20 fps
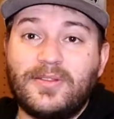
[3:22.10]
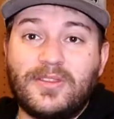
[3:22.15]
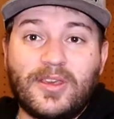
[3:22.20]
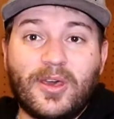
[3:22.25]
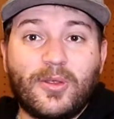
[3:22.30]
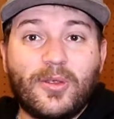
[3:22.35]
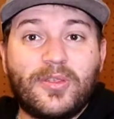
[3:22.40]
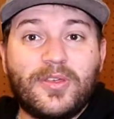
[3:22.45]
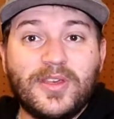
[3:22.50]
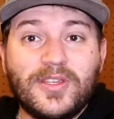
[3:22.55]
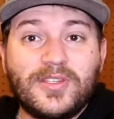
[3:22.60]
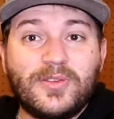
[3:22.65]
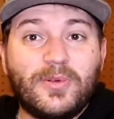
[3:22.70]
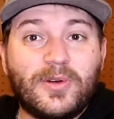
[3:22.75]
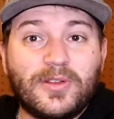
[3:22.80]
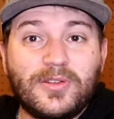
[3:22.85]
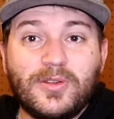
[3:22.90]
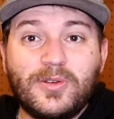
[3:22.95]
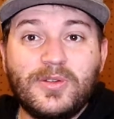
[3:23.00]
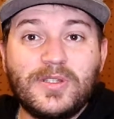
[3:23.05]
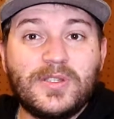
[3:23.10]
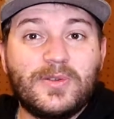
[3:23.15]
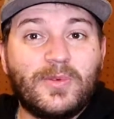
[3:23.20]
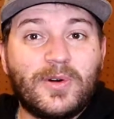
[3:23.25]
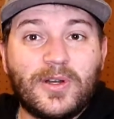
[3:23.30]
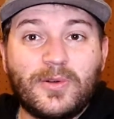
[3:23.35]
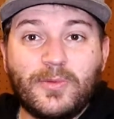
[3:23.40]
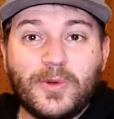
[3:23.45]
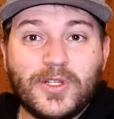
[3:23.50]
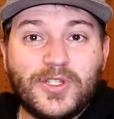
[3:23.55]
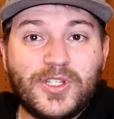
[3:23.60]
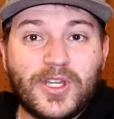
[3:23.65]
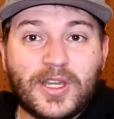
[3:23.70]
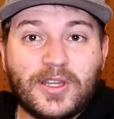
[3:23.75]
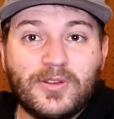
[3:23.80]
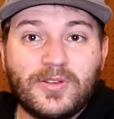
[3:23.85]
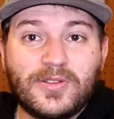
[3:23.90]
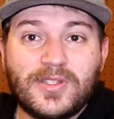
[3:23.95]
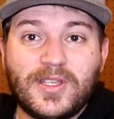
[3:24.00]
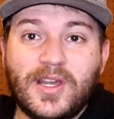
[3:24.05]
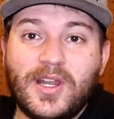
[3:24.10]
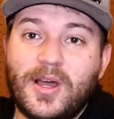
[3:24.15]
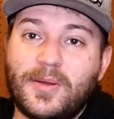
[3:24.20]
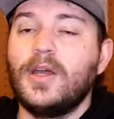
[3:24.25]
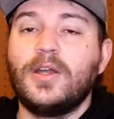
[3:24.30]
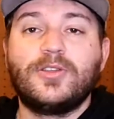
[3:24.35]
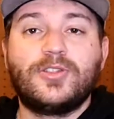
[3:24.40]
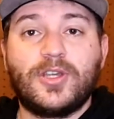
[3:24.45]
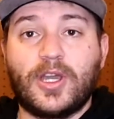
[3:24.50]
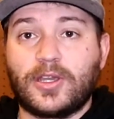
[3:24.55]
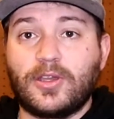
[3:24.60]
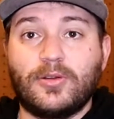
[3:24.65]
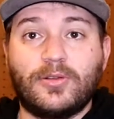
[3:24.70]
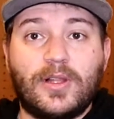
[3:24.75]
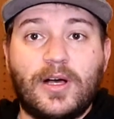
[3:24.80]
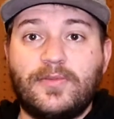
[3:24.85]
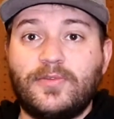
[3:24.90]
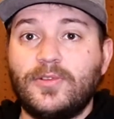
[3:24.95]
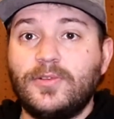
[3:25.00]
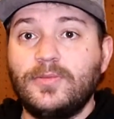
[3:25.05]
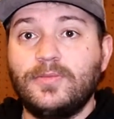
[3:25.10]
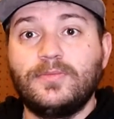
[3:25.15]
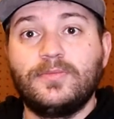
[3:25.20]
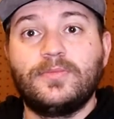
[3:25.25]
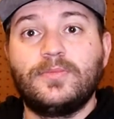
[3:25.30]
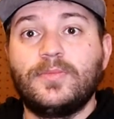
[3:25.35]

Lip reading: other things you want to do is you want to recheck your setup. Check your level.